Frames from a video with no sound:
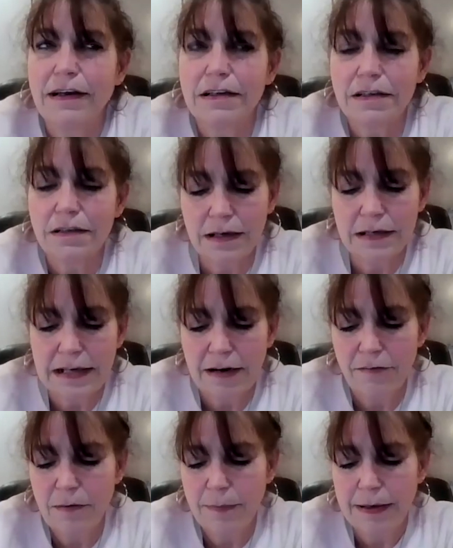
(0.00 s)
And as long as
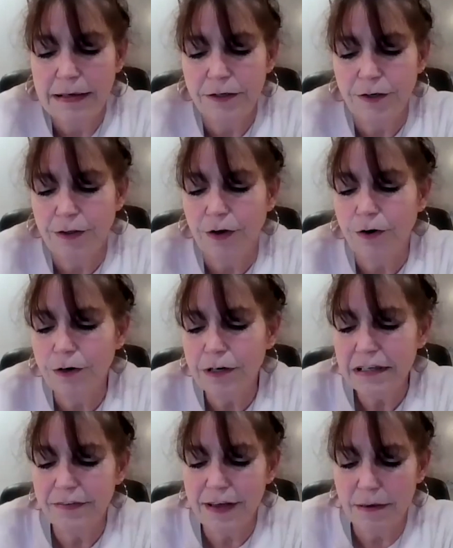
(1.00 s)
everybody during the
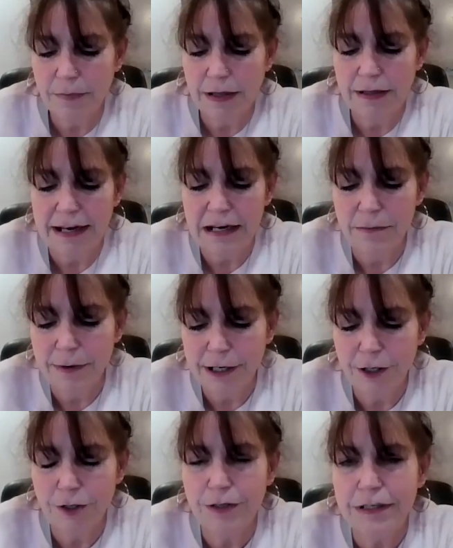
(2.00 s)
course of that month,
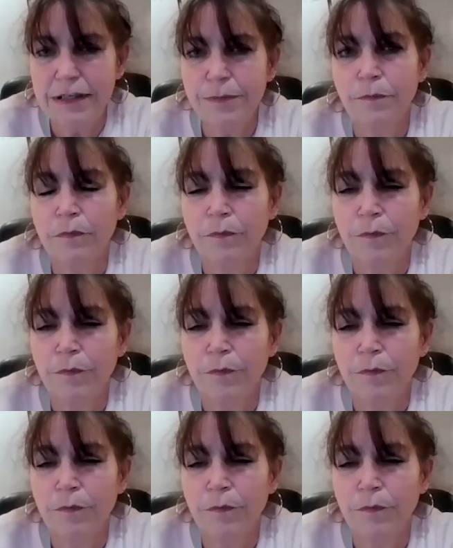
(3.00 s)
anybody who's